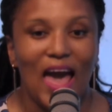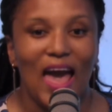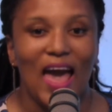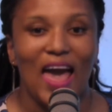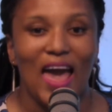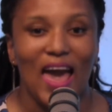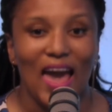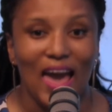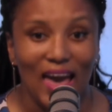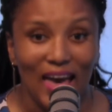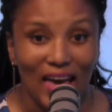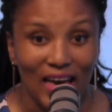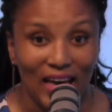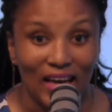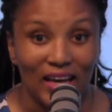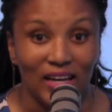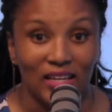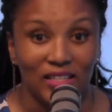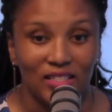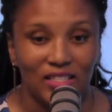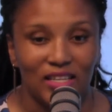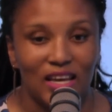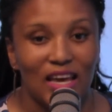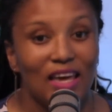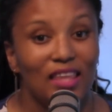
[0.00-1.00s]

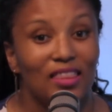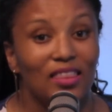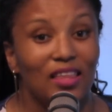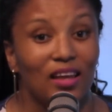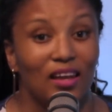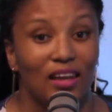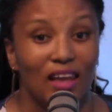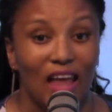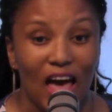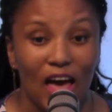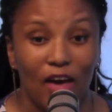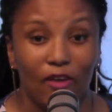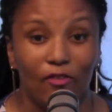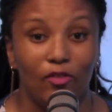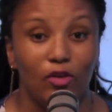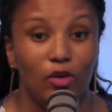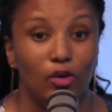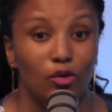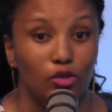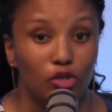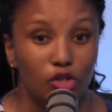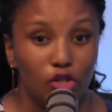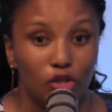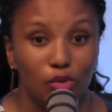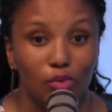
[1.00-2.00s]
and in the life you
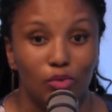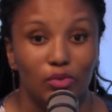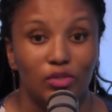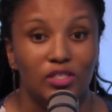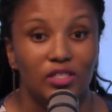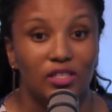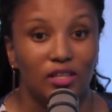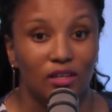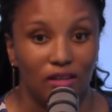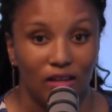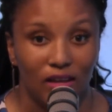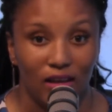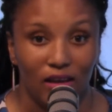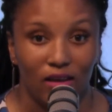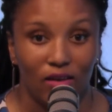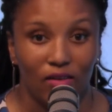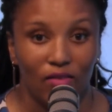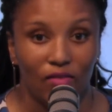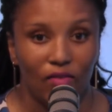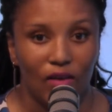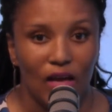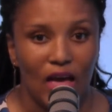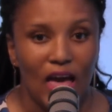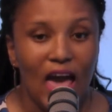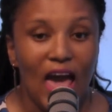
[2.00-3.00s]
choose to live.
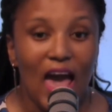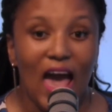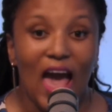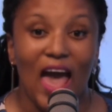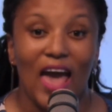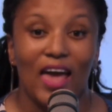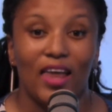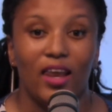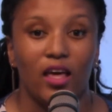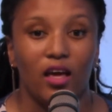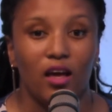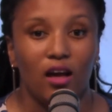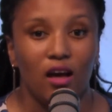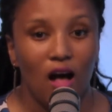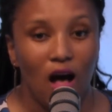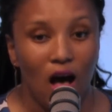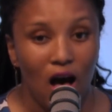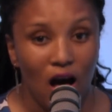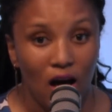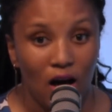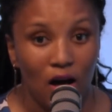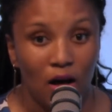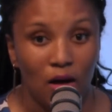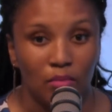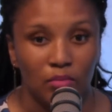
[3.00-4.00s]
And it
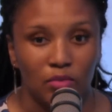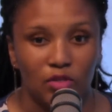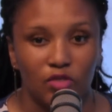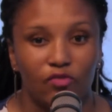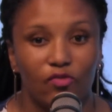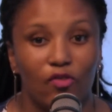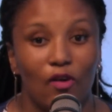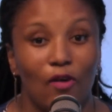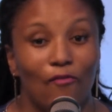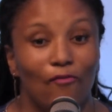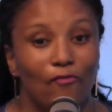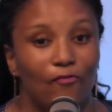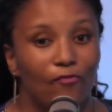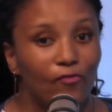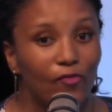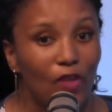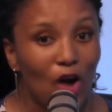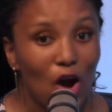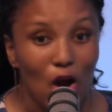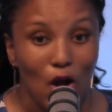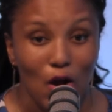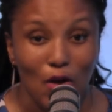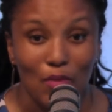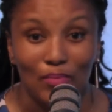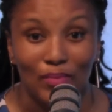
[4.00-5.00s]
comes from
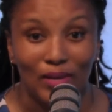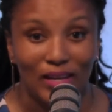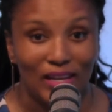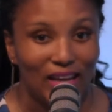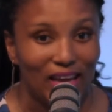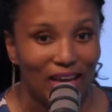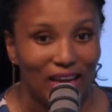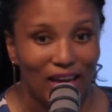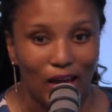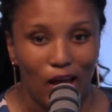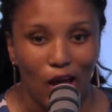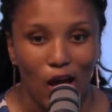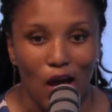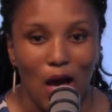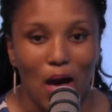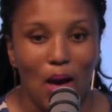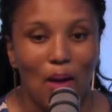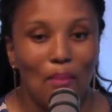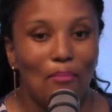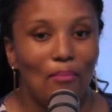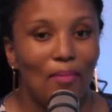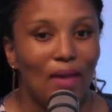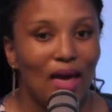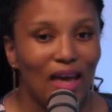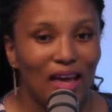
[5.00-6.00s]
firmly
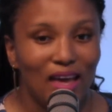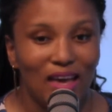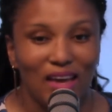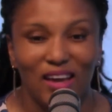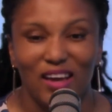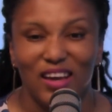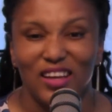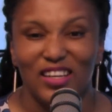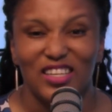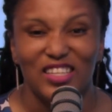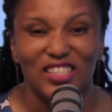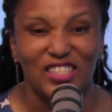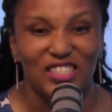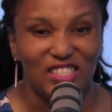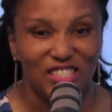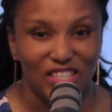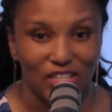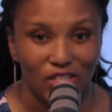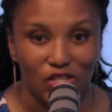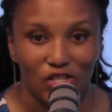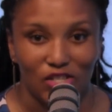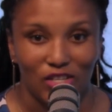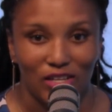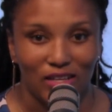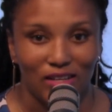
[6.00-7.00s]
making a
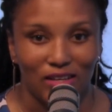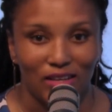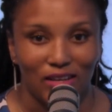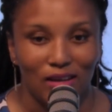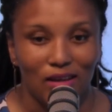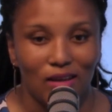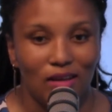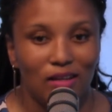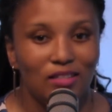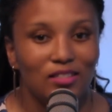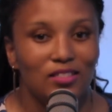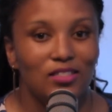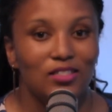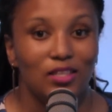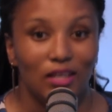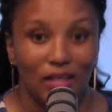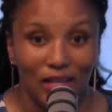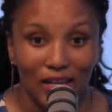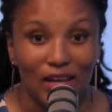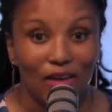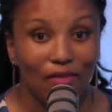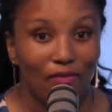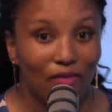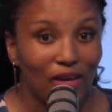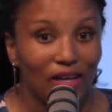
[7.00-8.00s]
decision to
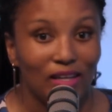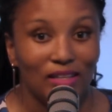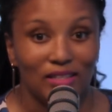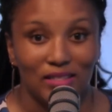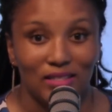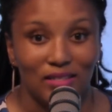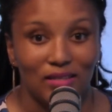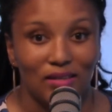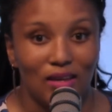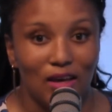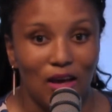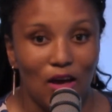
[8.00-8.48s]
live it.